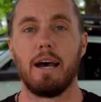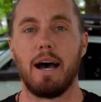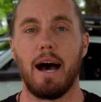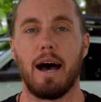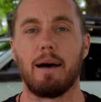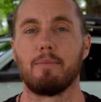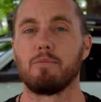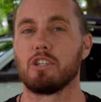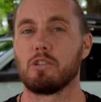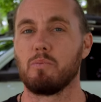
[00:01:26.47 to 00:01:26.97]

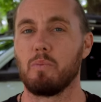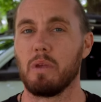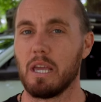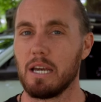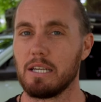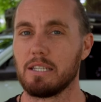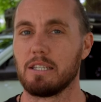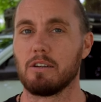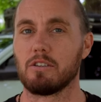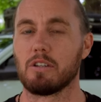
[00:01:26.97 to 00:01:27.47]
um, just
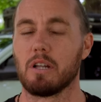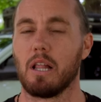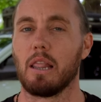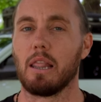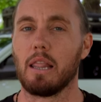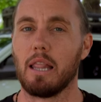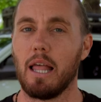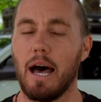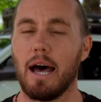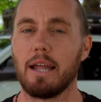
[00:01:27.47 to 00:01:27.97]
because there's a
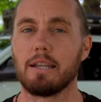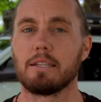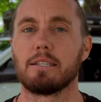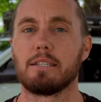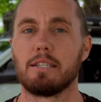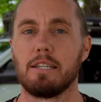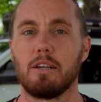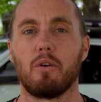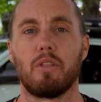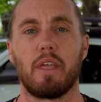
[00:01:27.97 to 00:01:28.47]
lot
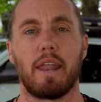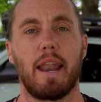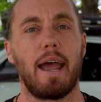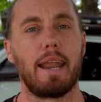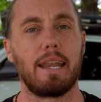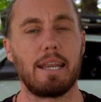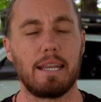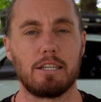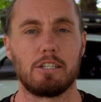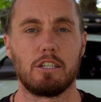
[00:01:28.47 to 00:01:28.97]
still that
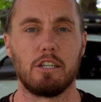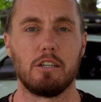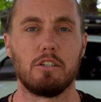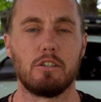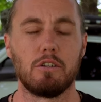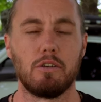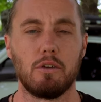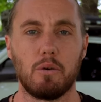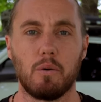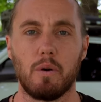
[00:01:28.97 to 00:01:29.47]
I need to
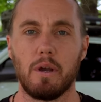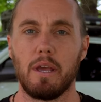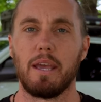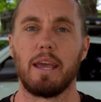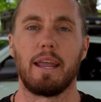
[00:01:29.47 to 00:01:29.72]
do,